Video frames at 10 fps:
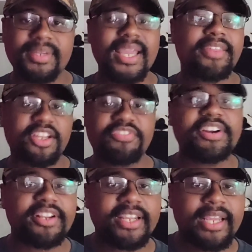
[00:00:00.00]
yeah, they're
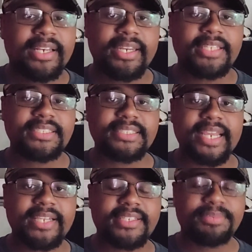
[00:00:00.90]
very neat
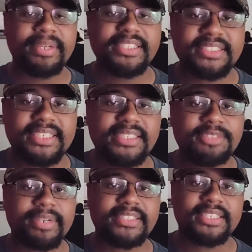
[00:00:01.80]
snake species.
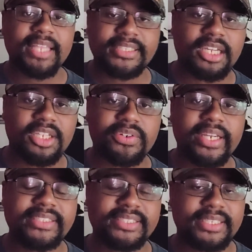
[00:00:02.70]
Basically, nice
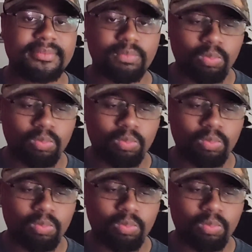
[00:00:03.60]
coloration,